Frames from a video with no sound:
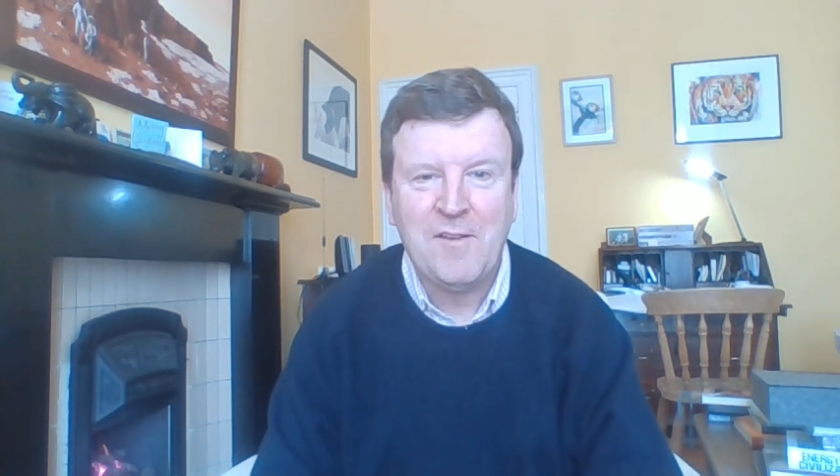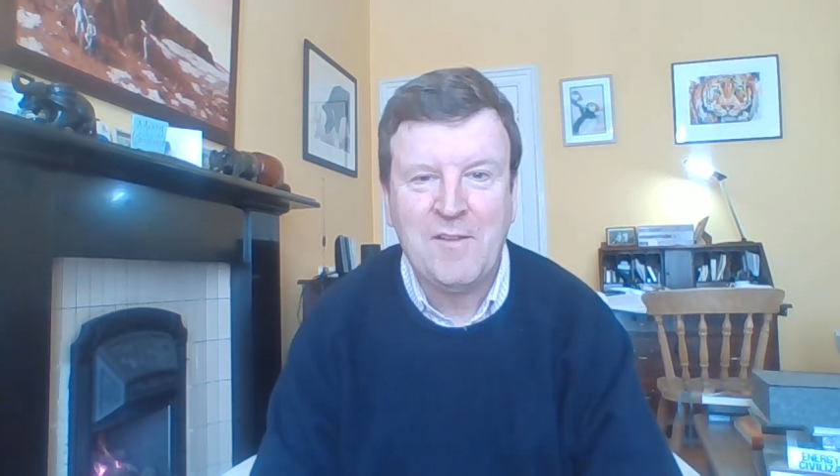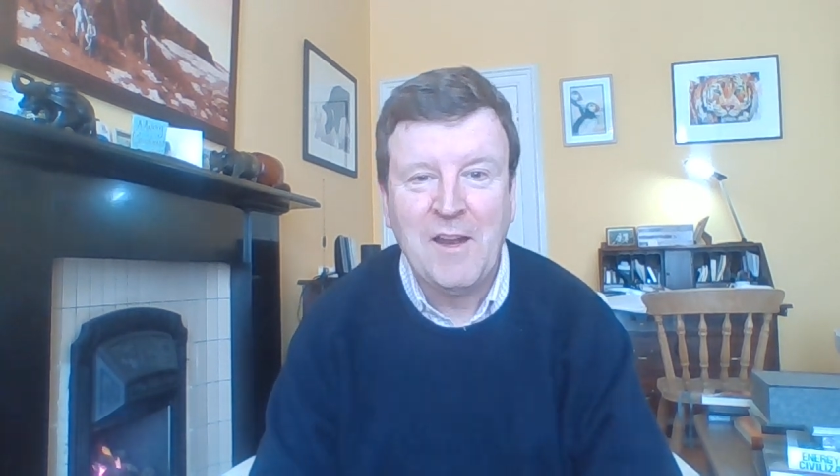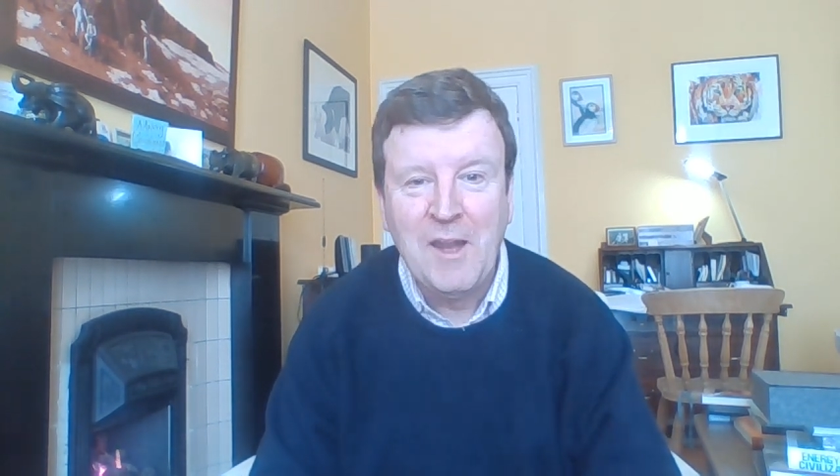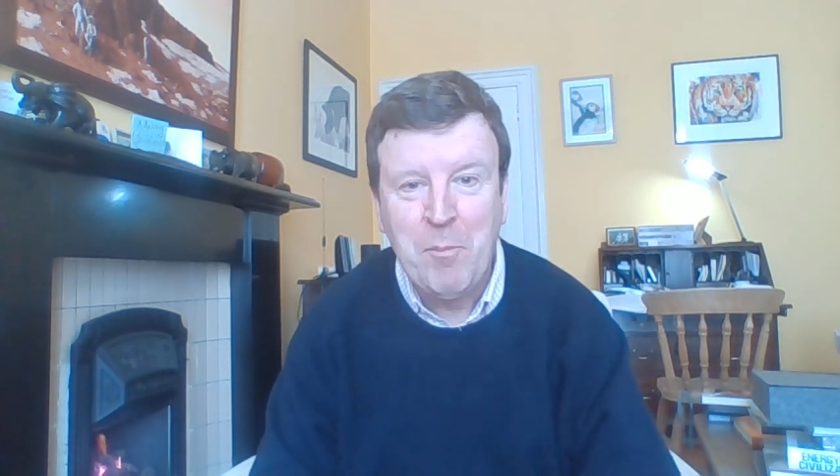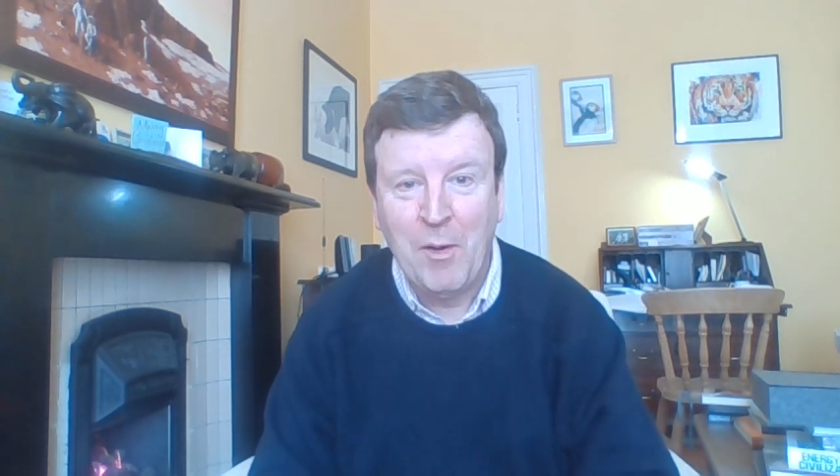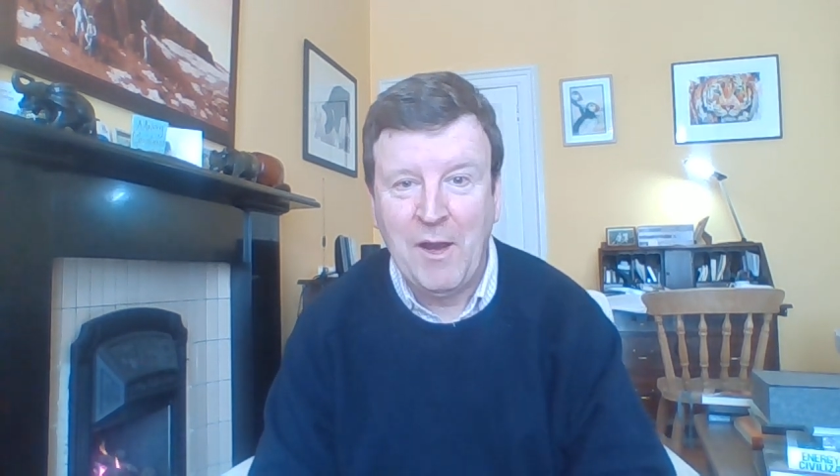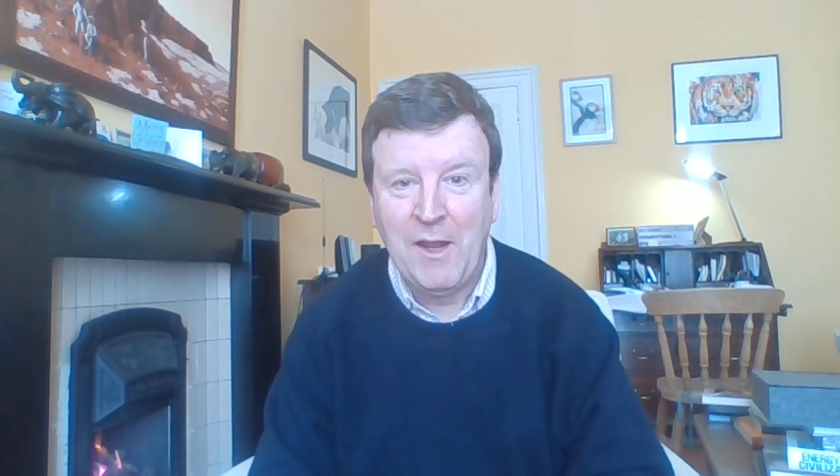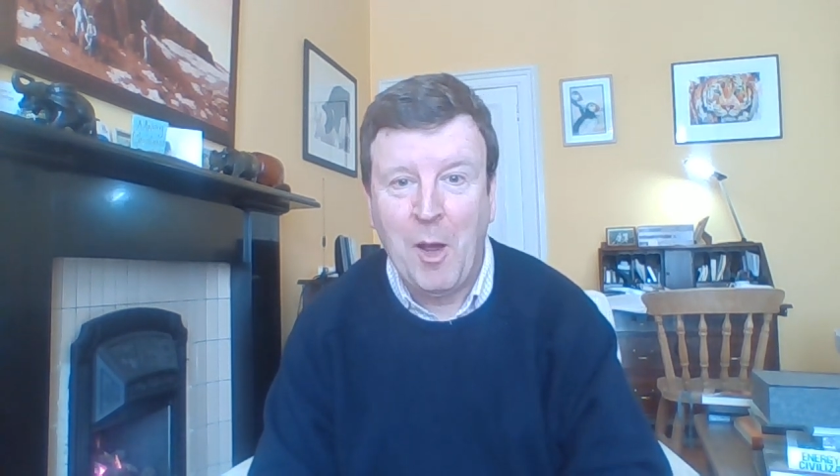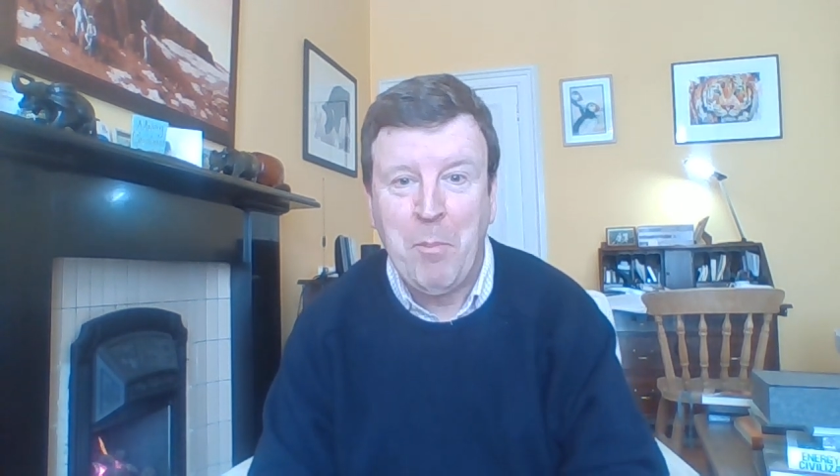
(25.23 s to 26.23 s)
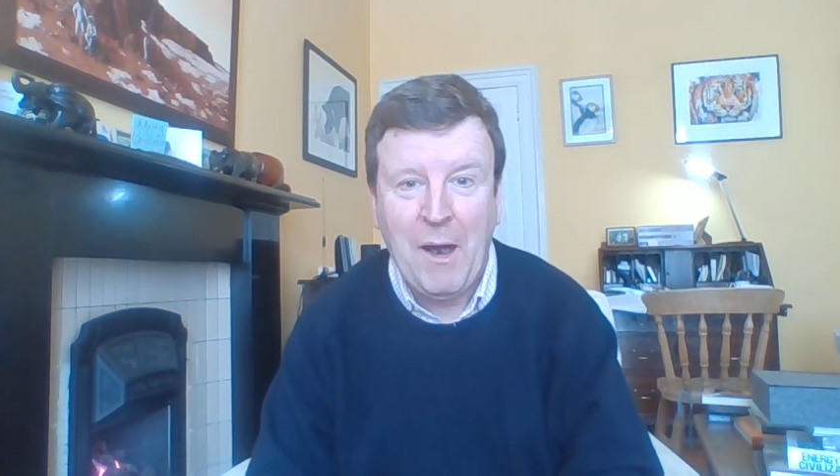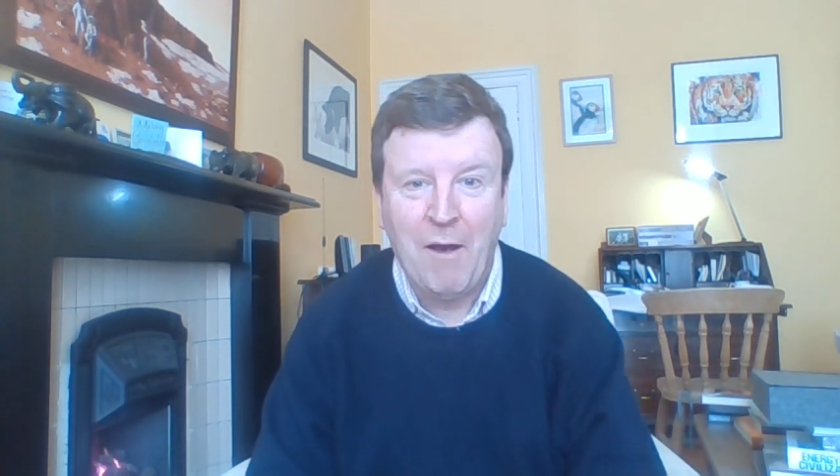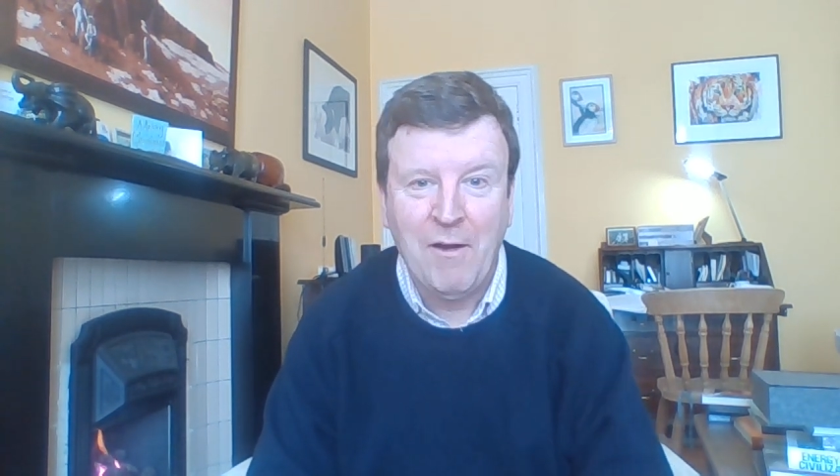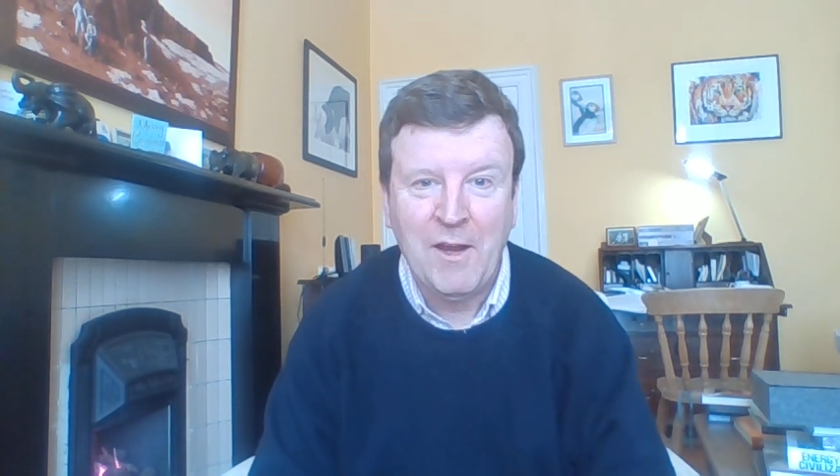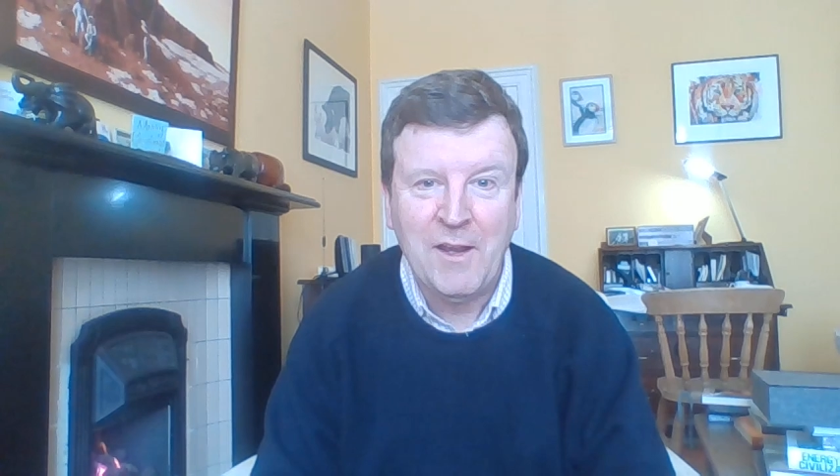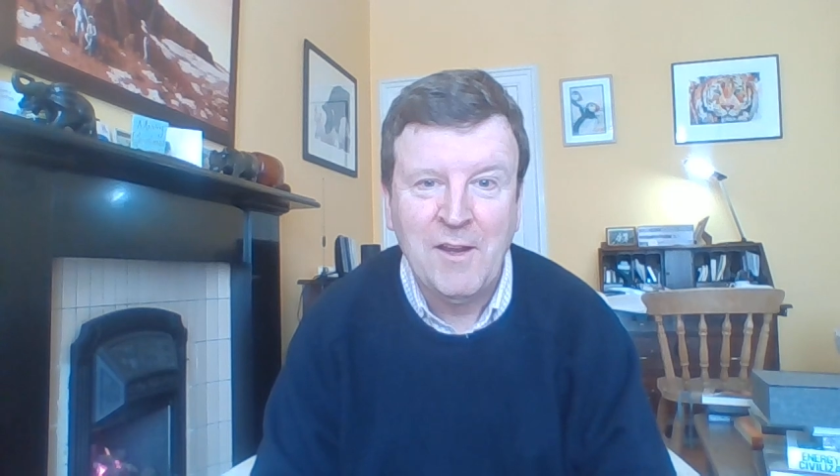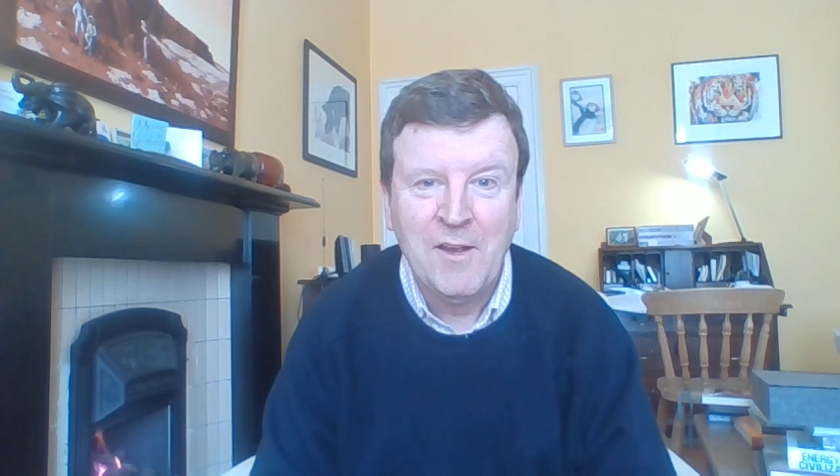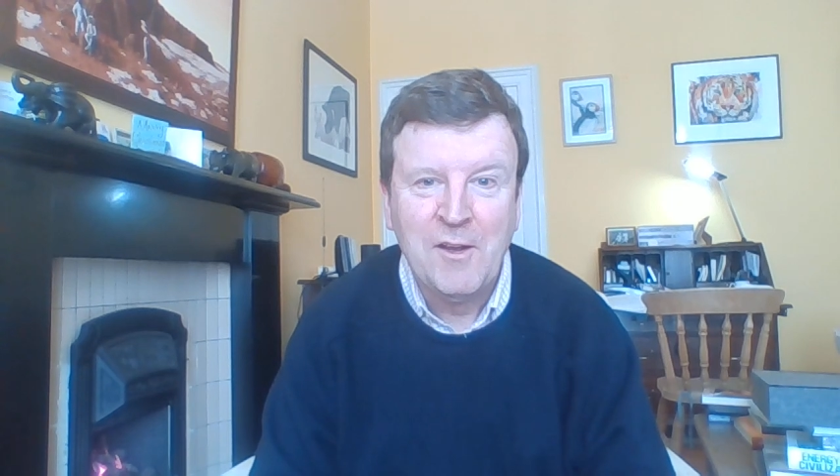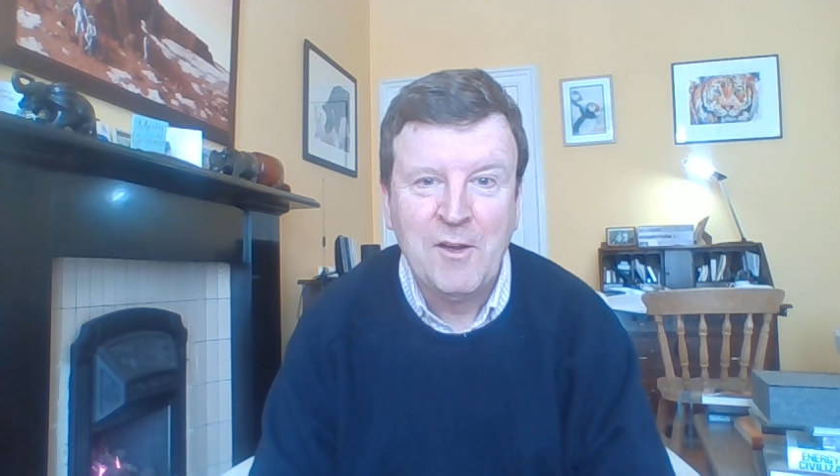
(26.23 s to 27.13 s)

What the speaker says: deliberately, apparently,